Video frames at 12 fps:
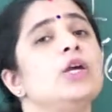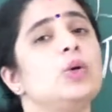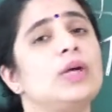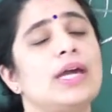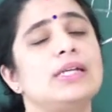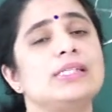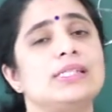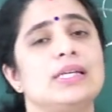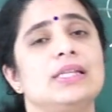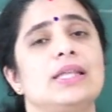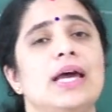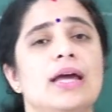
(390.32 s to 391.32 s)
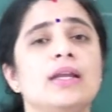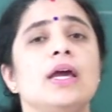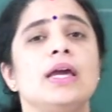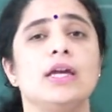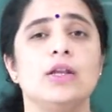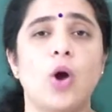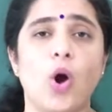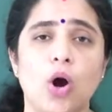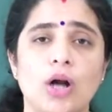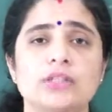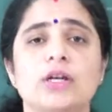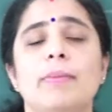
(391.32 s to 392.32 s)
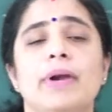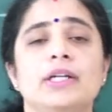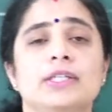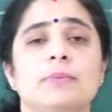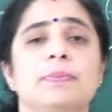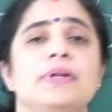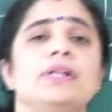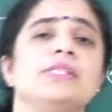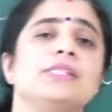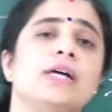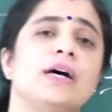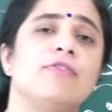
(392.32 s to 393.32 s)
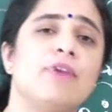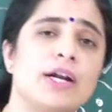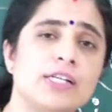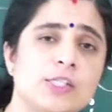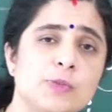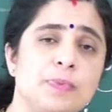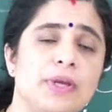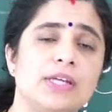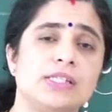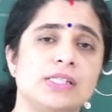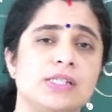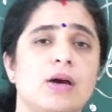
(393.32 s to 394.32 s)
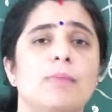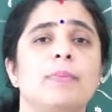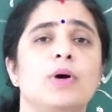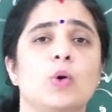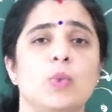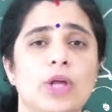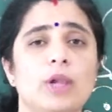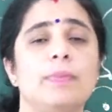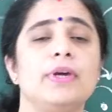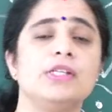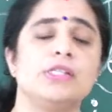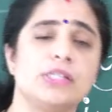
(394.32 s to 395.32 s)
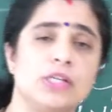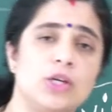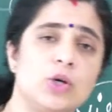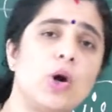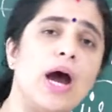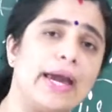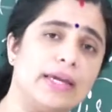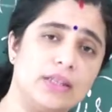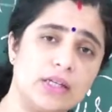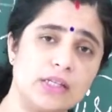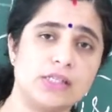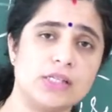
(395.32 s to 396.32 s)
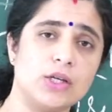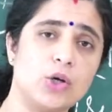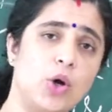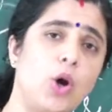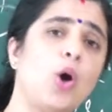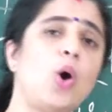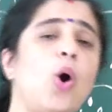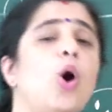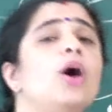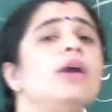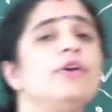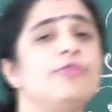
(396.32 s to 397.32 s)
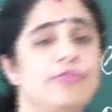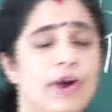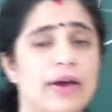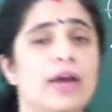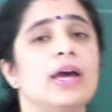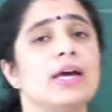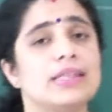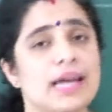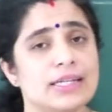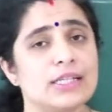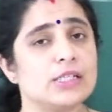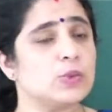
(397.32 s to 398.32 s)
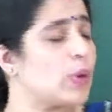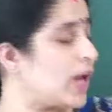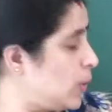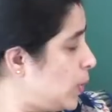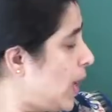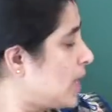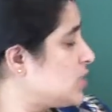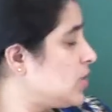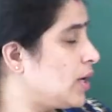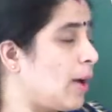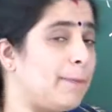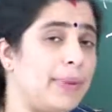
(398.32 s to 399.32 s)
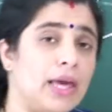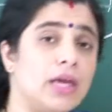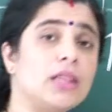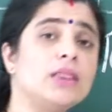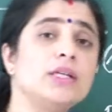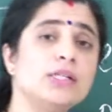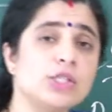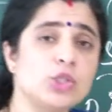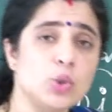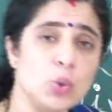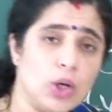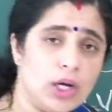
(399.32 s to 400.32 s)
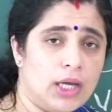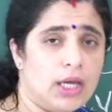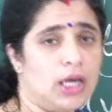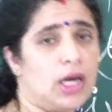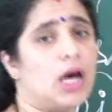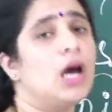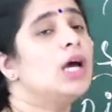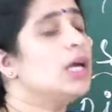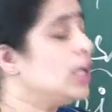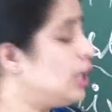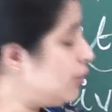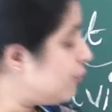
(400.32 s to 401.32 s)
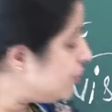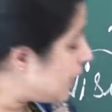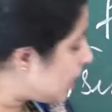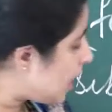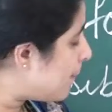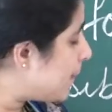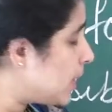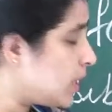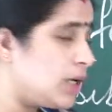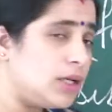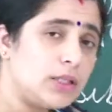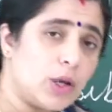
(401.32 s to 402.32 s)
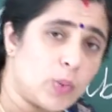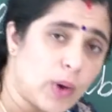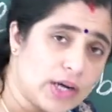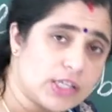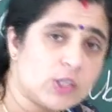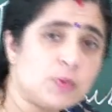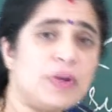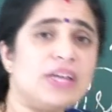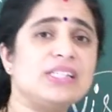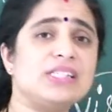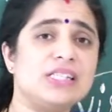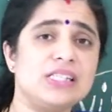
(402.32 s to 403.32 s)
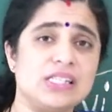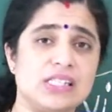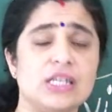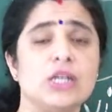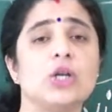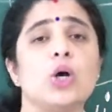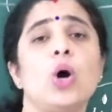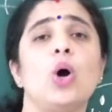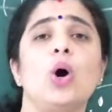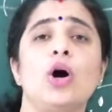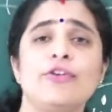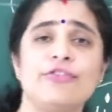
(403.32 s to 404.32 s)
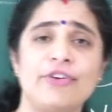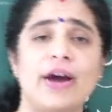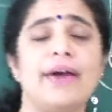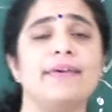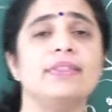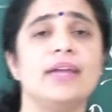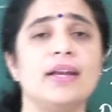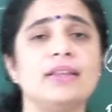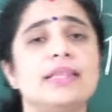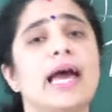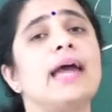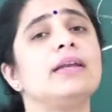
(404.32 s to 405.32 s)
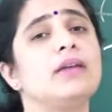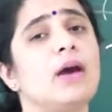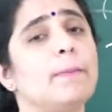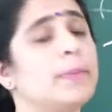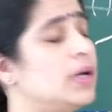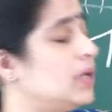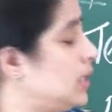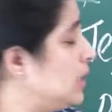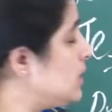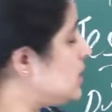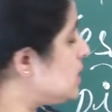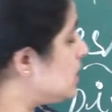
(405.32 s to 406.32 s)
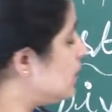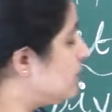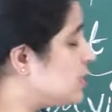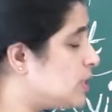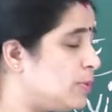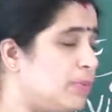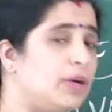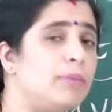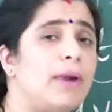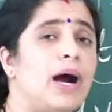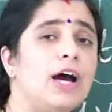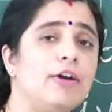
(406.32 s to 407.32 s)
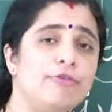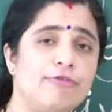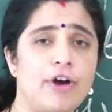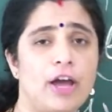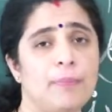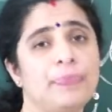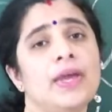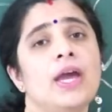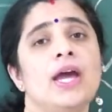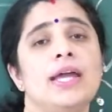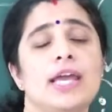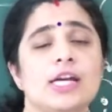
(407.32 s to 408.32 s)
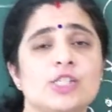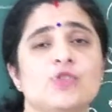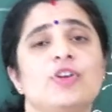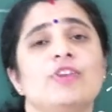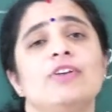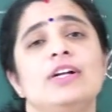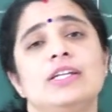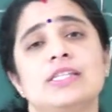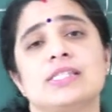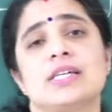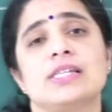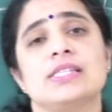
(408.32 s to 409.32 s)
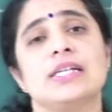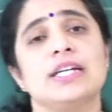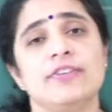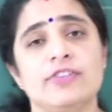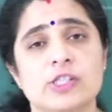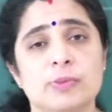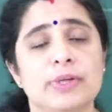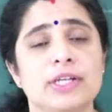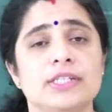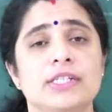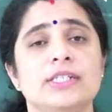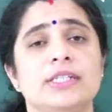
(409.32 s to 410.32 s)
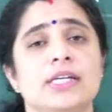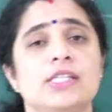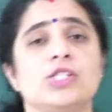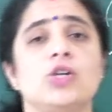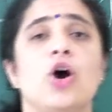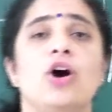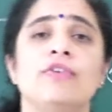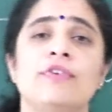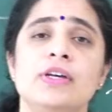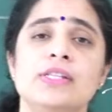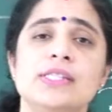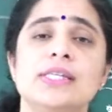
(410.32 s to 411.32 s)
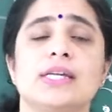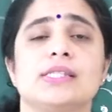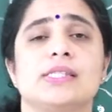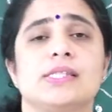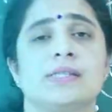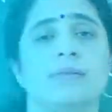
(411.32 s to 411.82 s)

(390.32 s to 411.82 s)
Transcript: you can see that in all the multiples, the ones place number will be 0, either 0 or 5. That is why we are applying this rule here. If the number in the ones place is 0 or 5, then that number is divisible by 5. Next we will discuss the divisibility test of 6.